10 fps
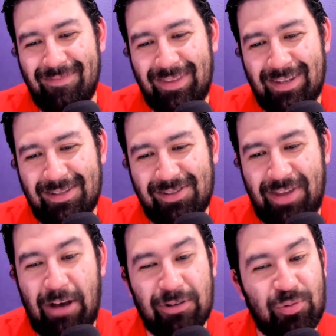So
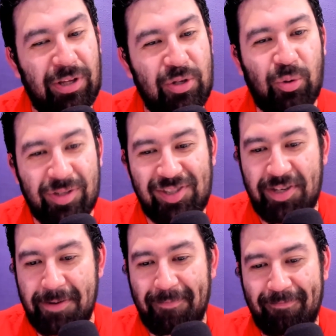that was really cool to
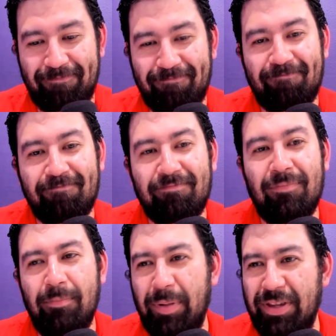see.
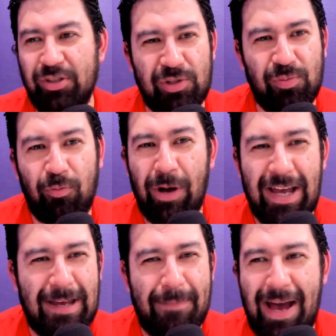But this was
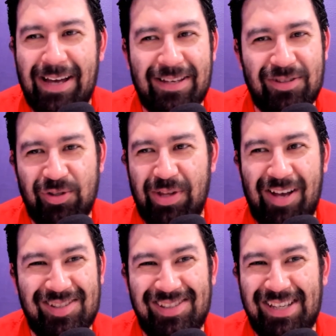way back in
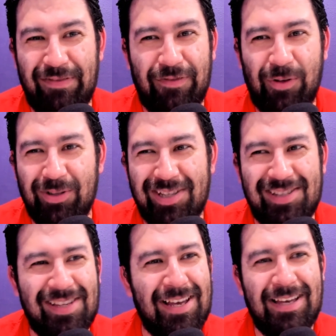2007, folks.
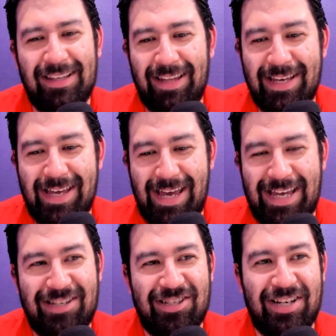That's like
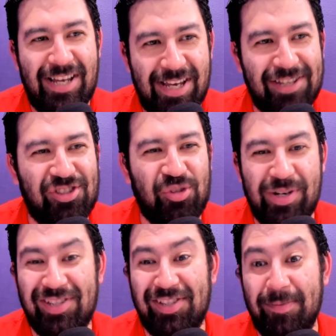ancient history
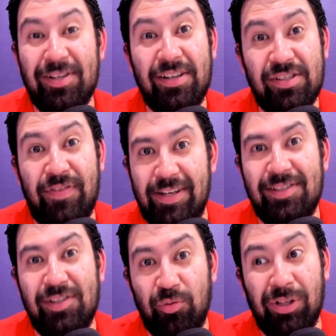to some Ducks
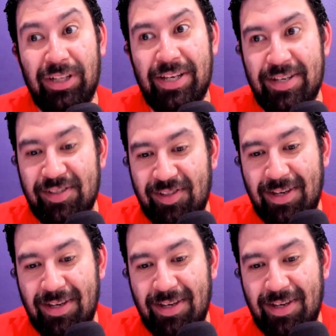fans. It really is.